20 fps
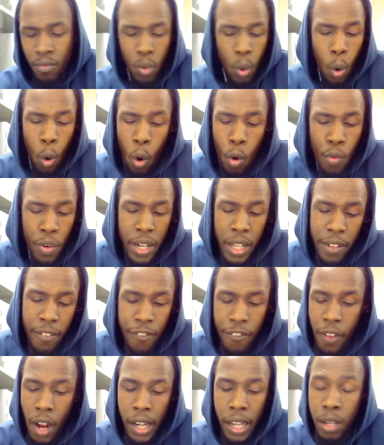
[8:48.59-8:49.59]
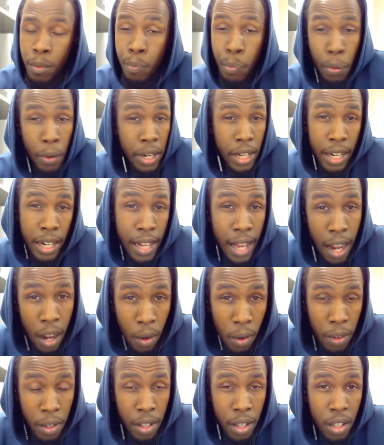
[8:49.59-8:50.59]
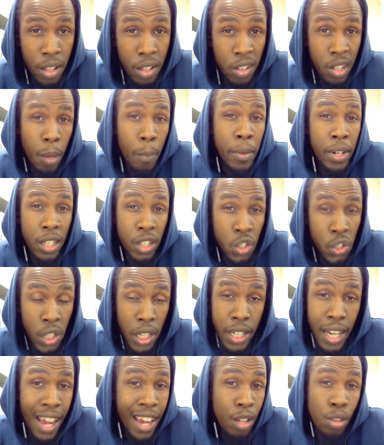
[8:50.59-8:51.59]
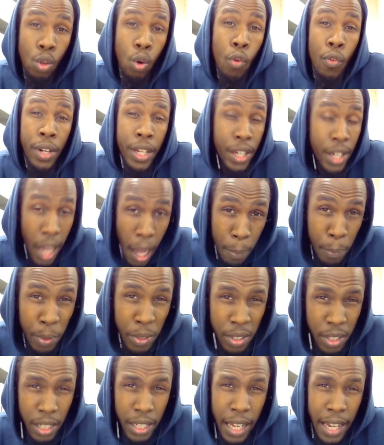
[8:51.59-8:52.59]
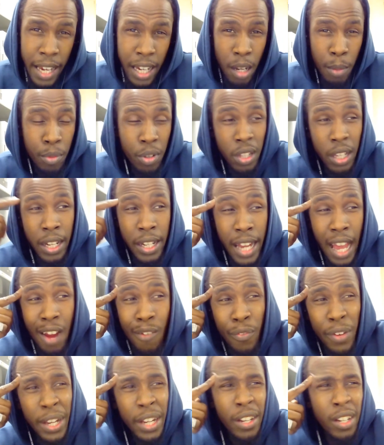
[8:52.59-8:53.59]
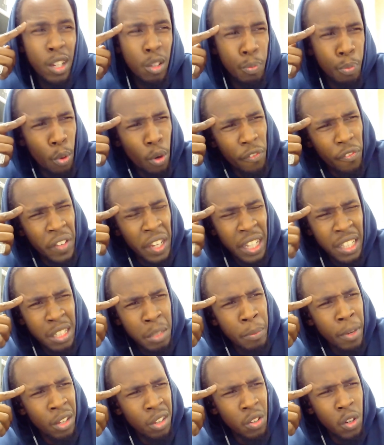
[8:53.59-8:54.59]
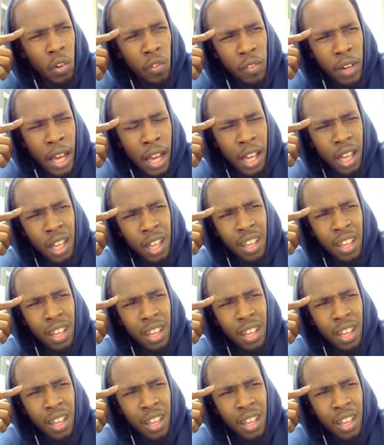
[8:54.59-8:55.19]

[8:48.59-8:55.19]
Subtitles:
already fucking printed out some of the shit that has already happened today, and I'm sitting down reading this book thinking to myself like,